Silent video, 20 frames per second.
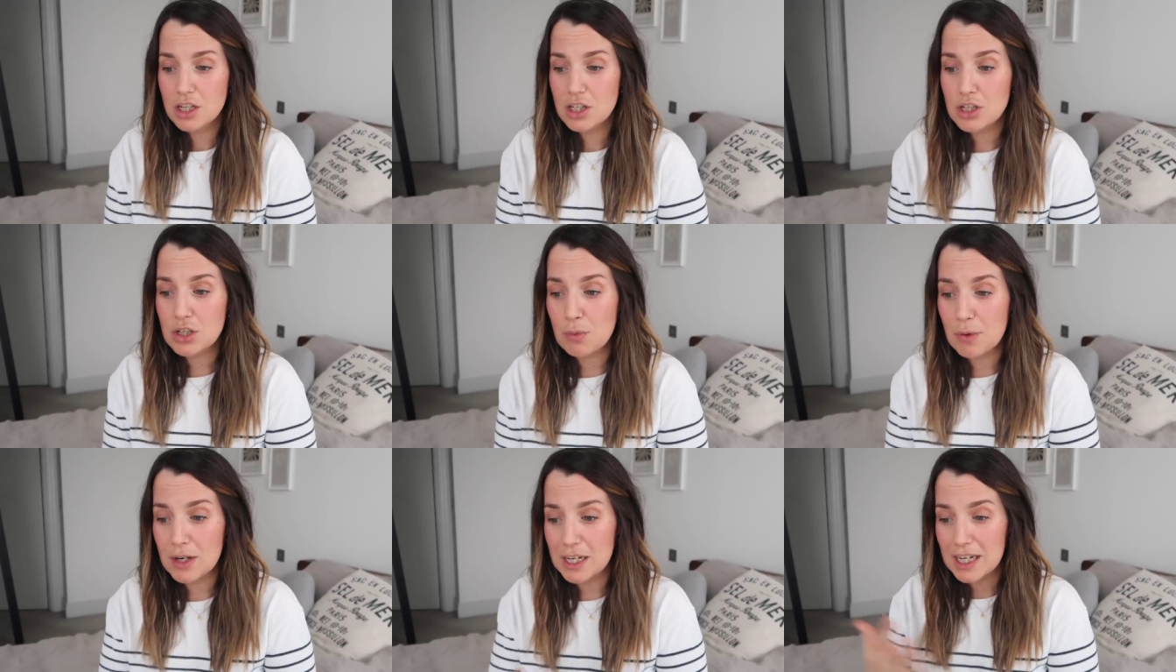
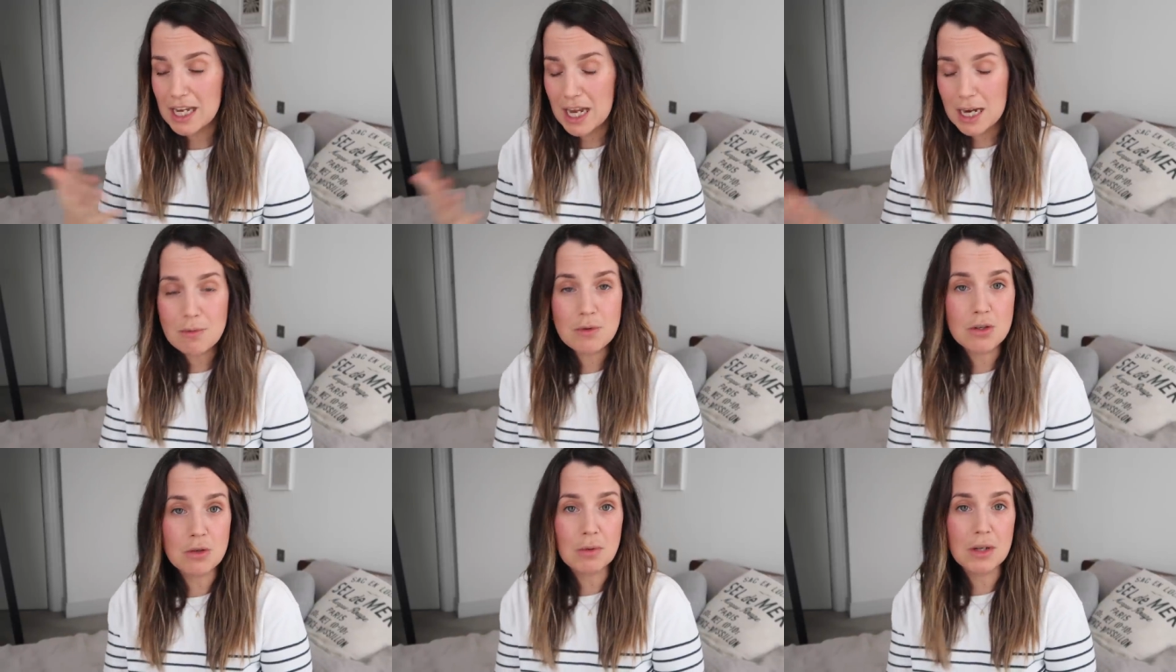So when it
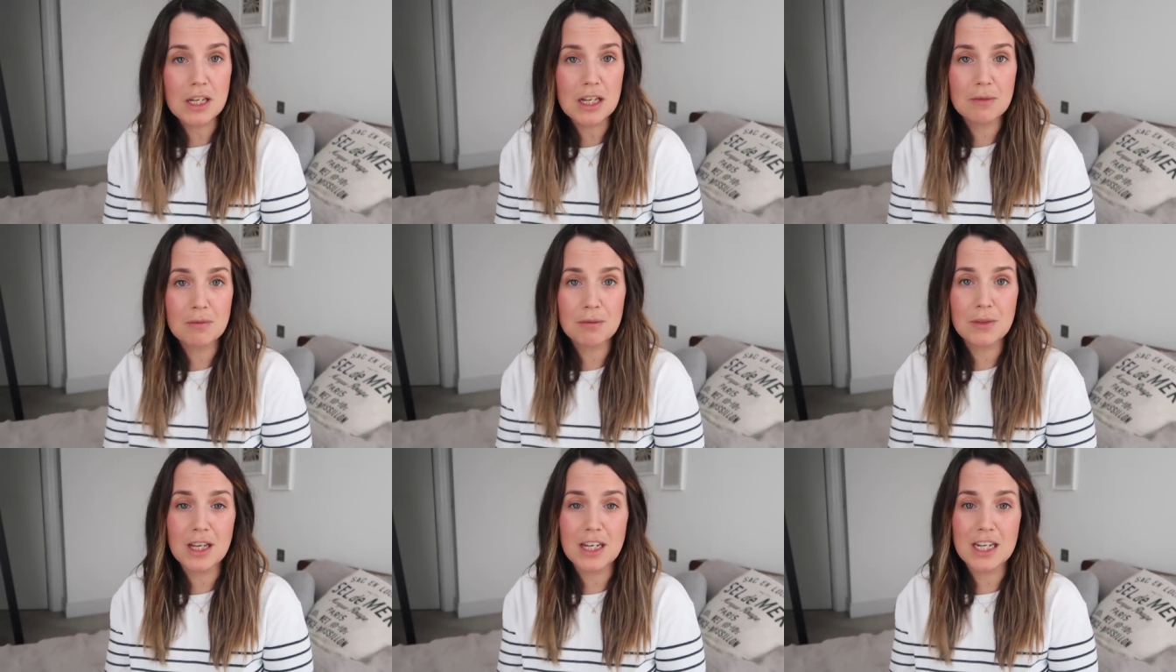came to
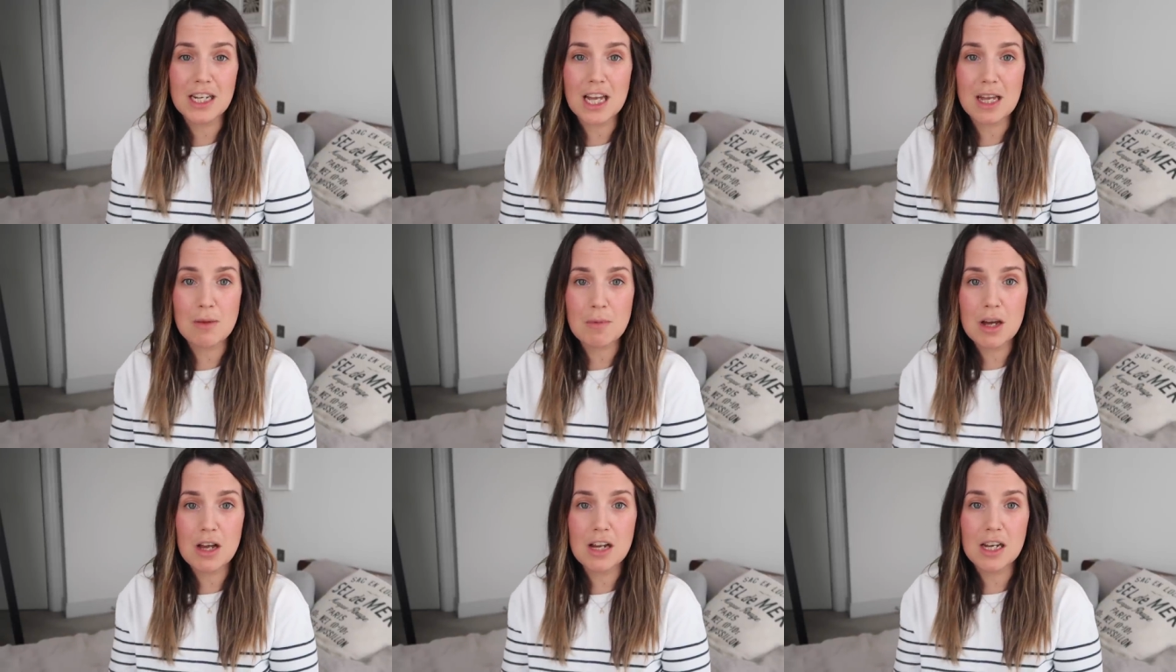it, and he
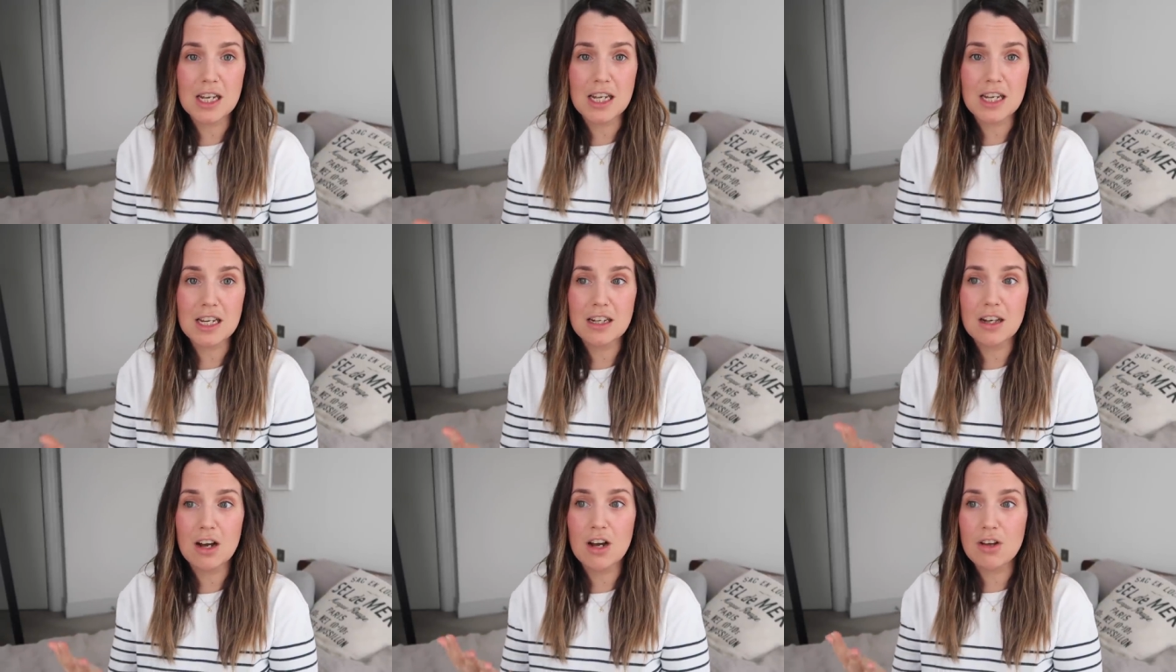came
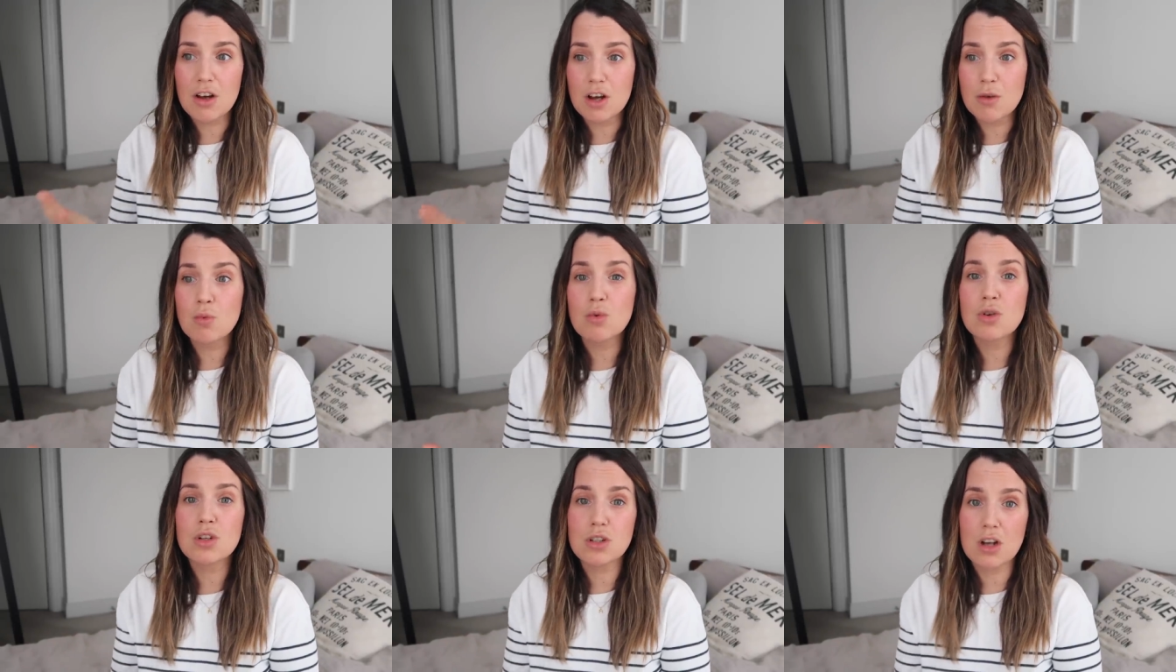early,
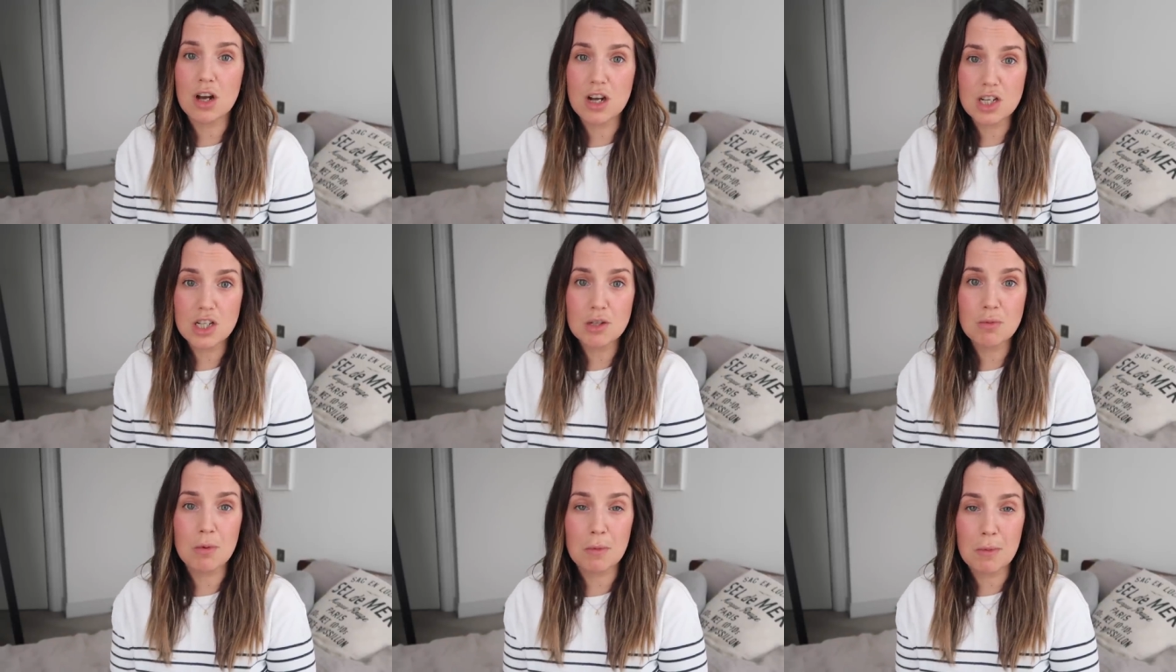I was
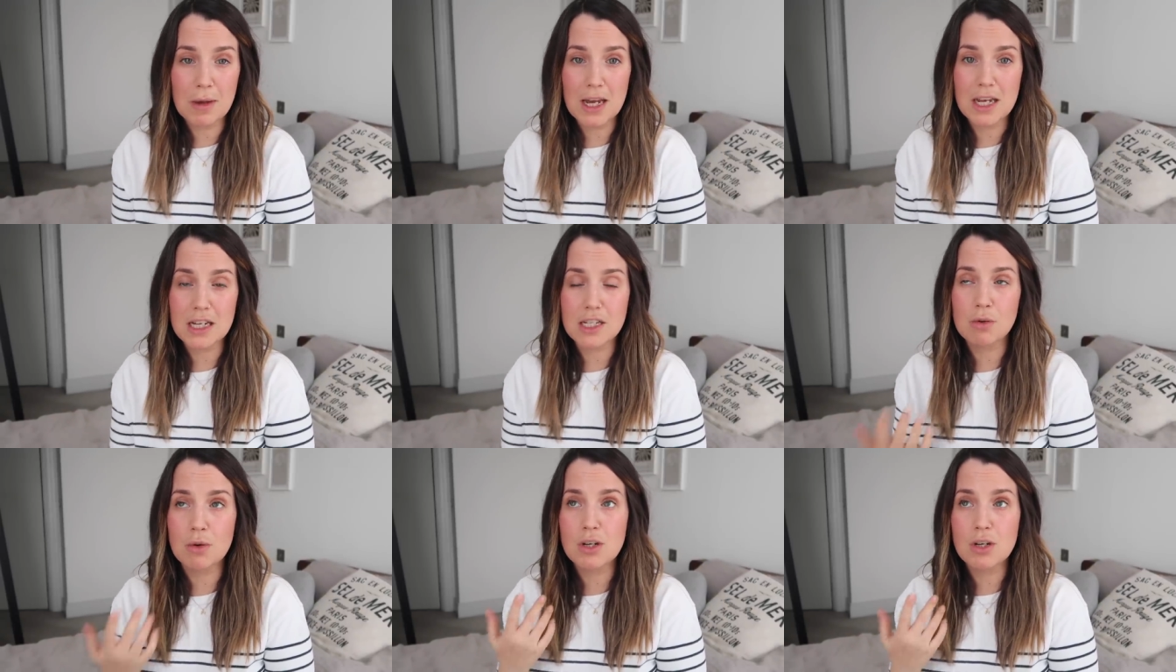underprepared.